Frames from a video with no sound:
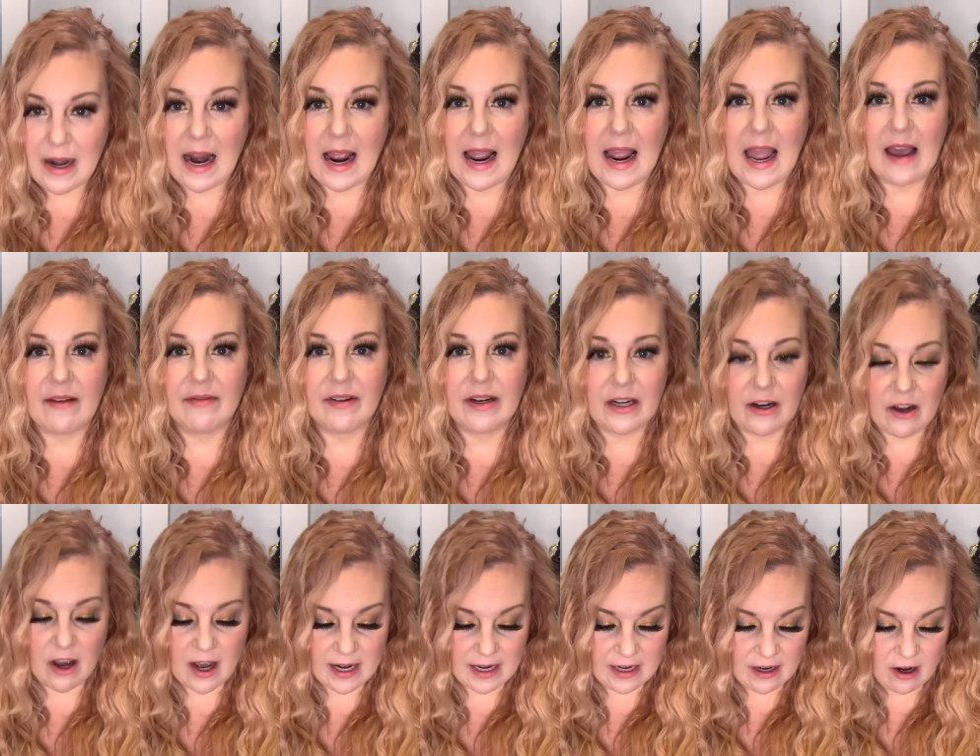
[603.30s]
I haven't
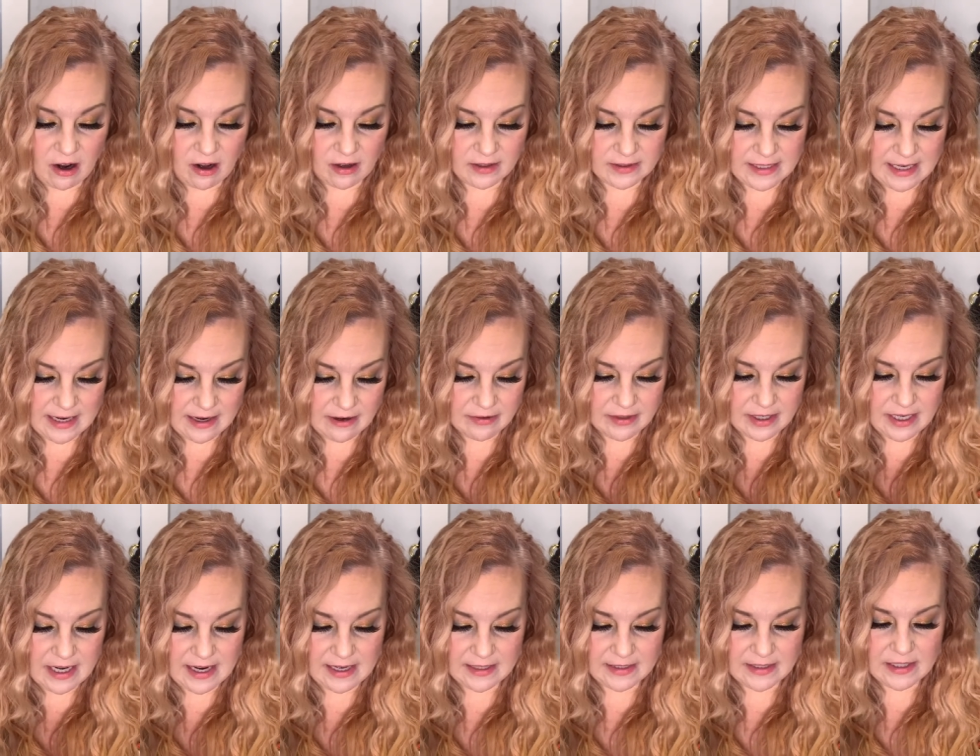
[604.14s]
got it all down
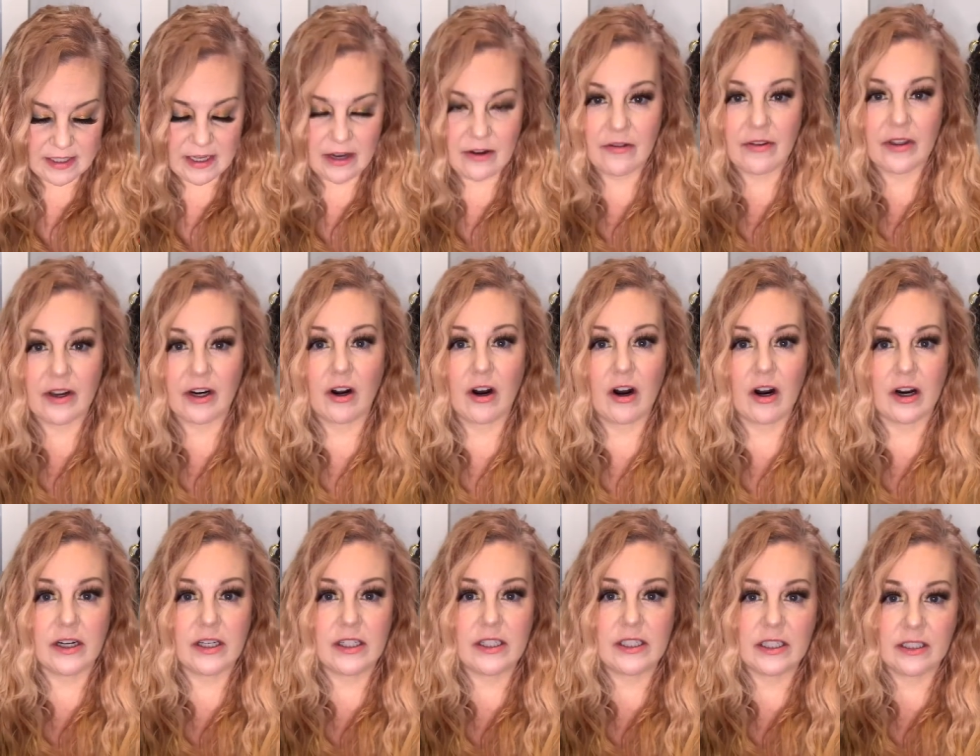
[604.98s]
yet. So there
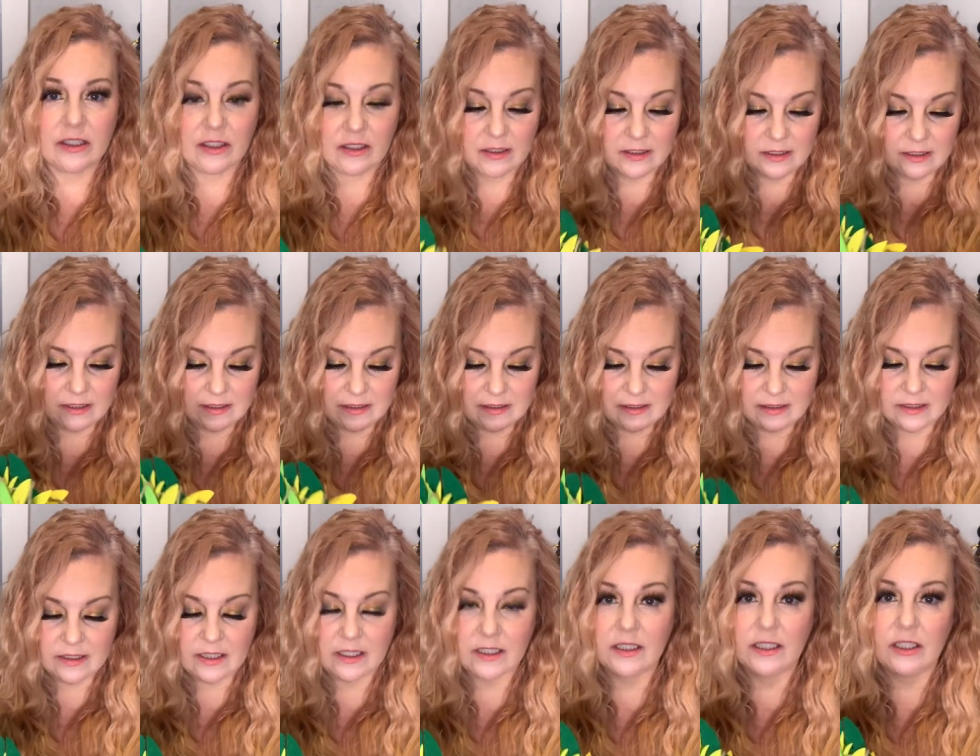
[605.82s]
are still
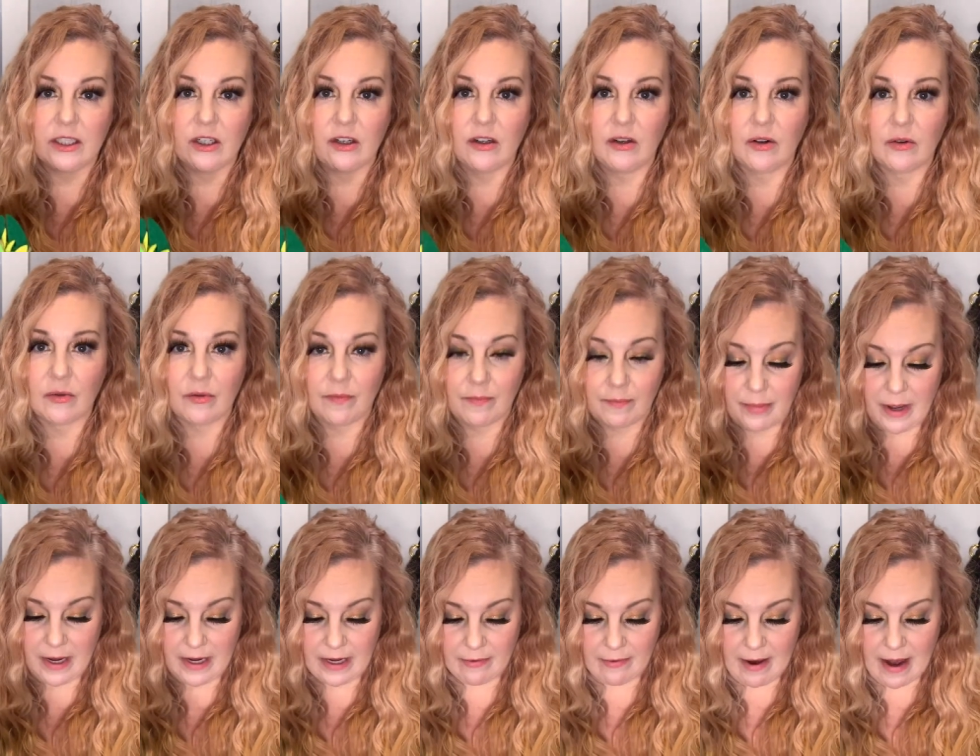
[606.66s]
the little
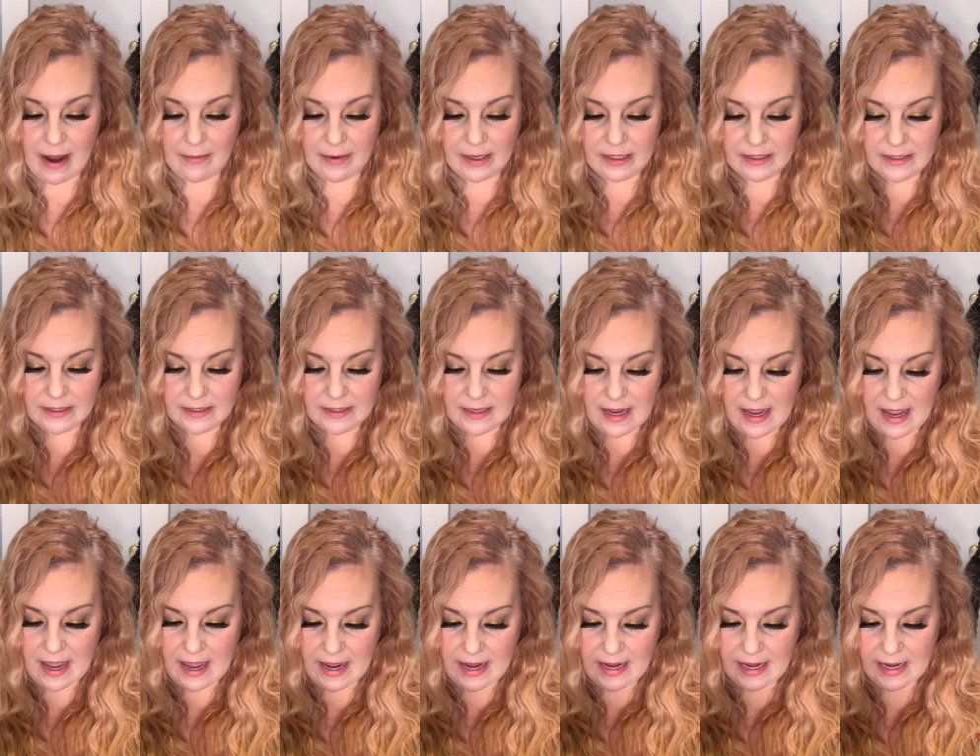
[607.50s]
bunny rabbits
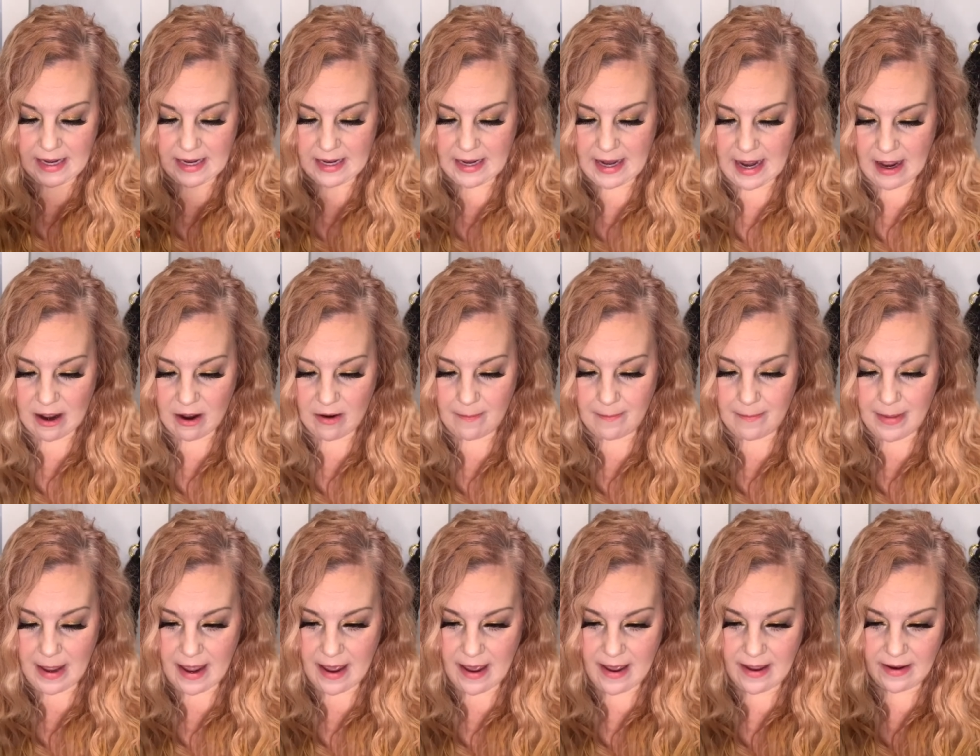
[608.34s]
hanging out
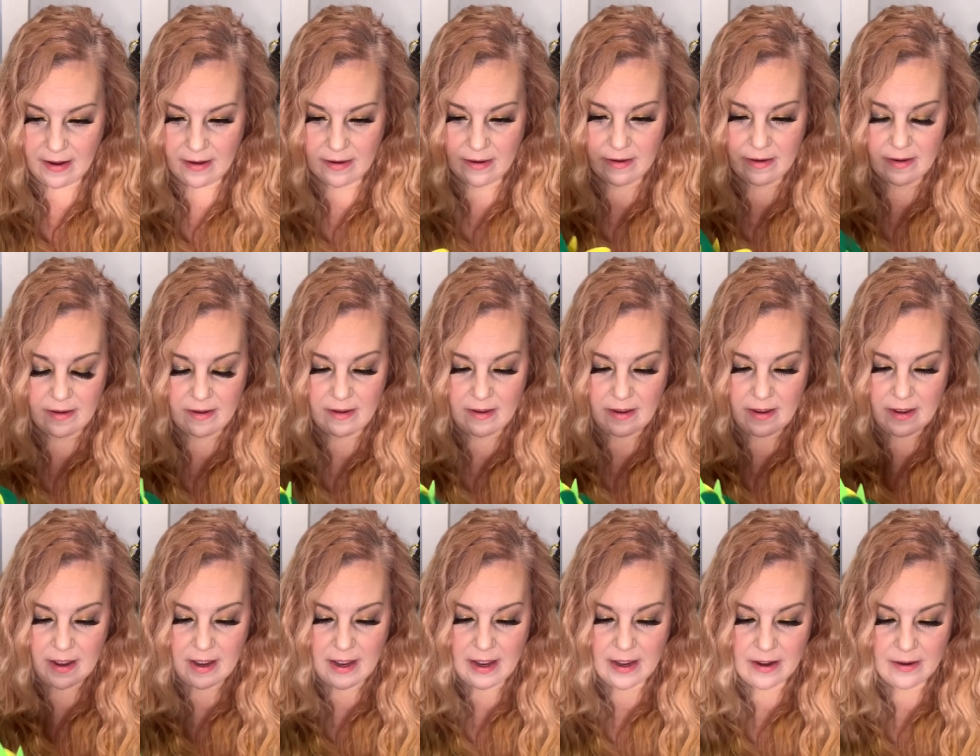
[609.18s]
back.
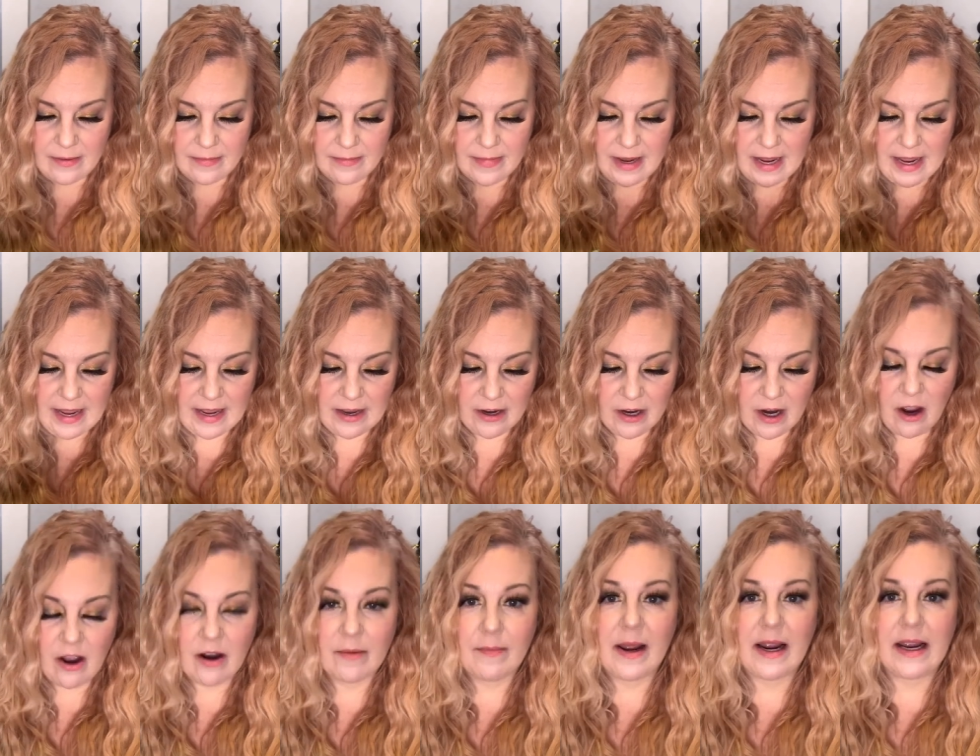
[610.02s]
And
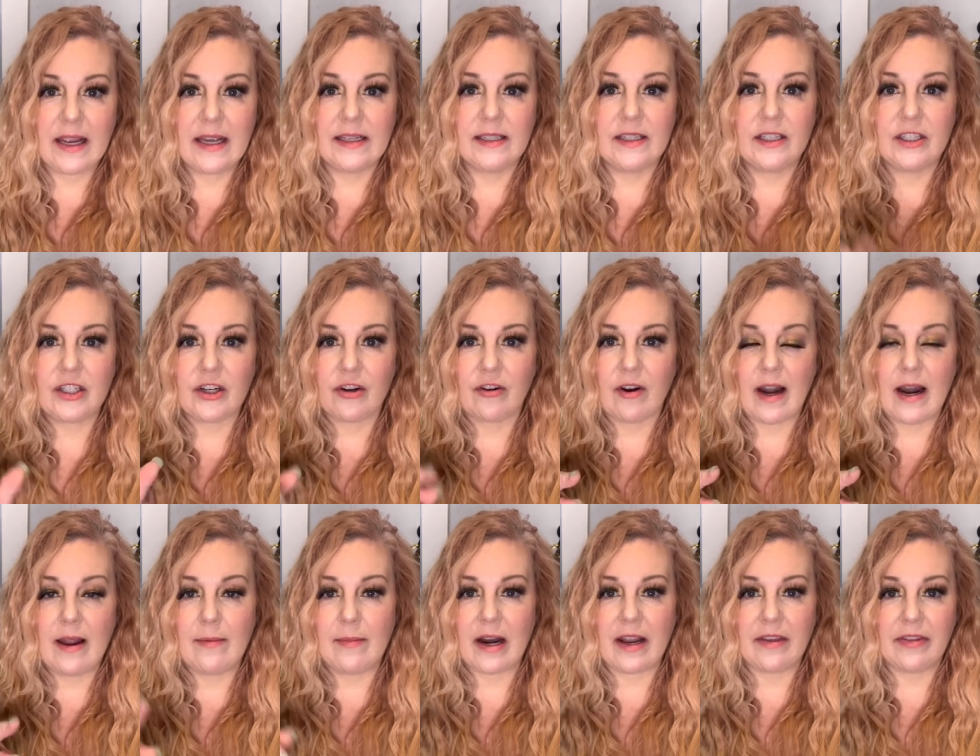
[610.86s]
on my
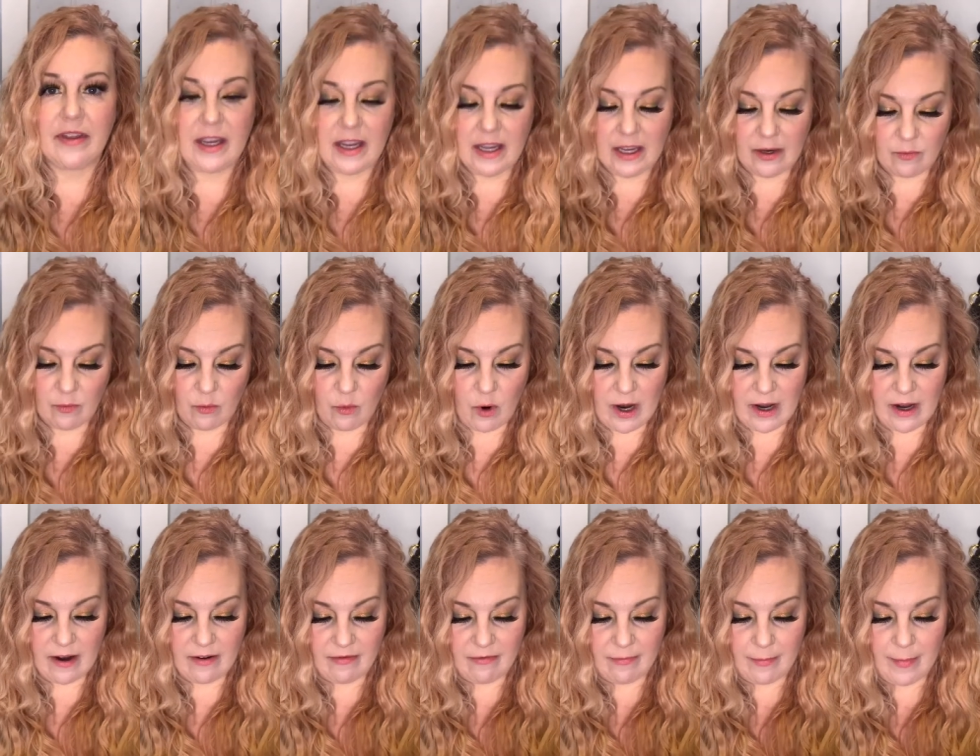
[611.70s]
Instagram, and I think in one
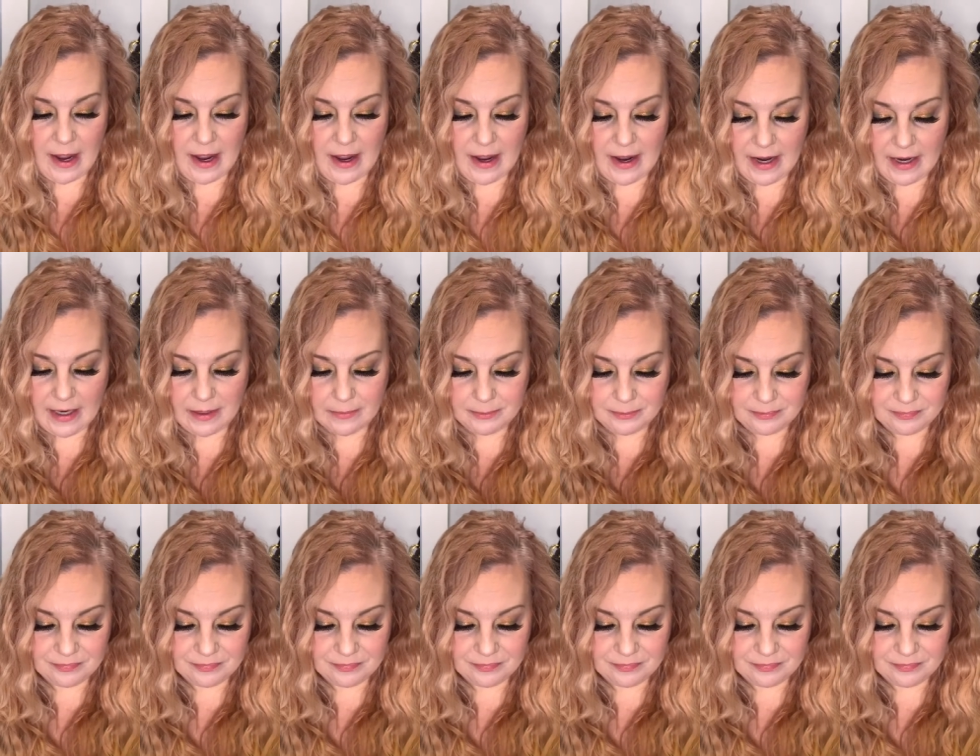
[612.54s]
of my